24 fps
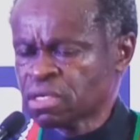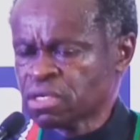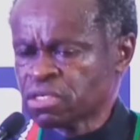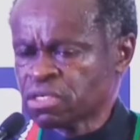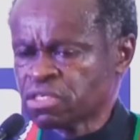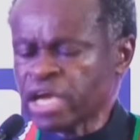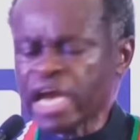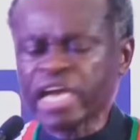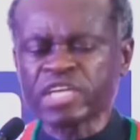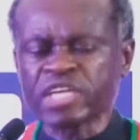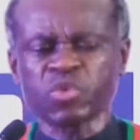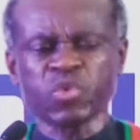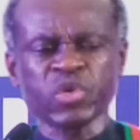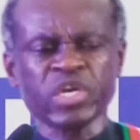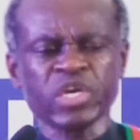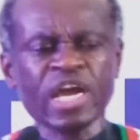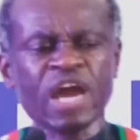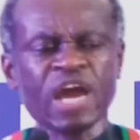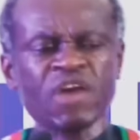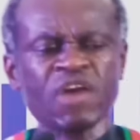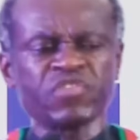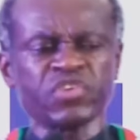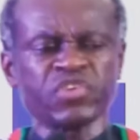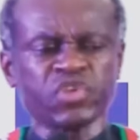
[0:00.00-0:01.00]
Yet we
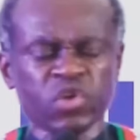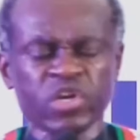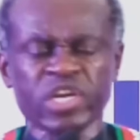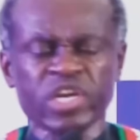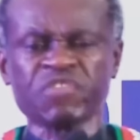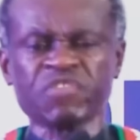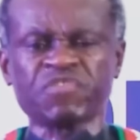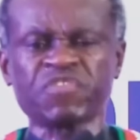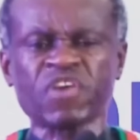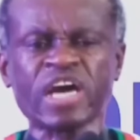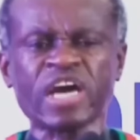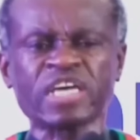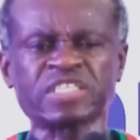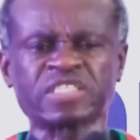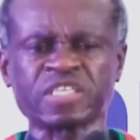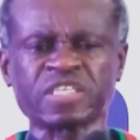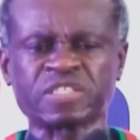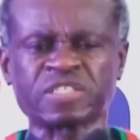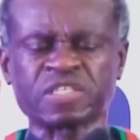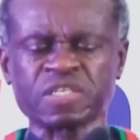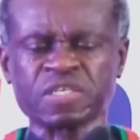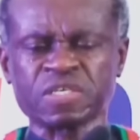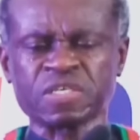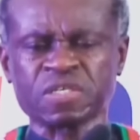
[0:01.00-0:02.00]
have
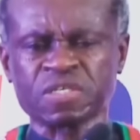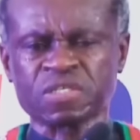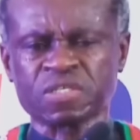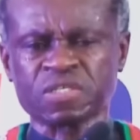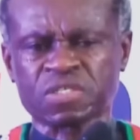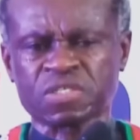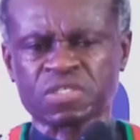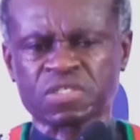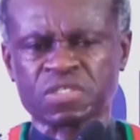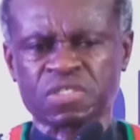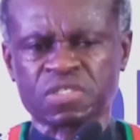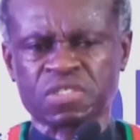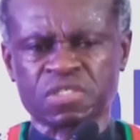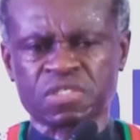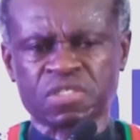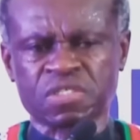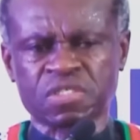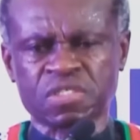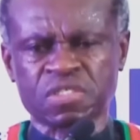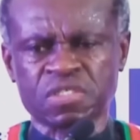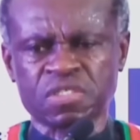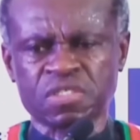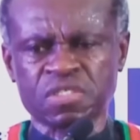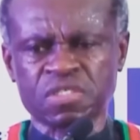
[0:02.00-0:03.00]

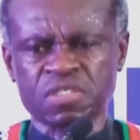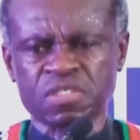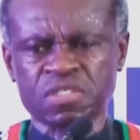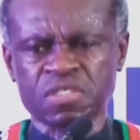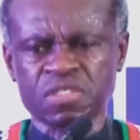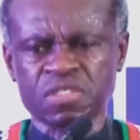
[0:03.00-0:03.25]
universities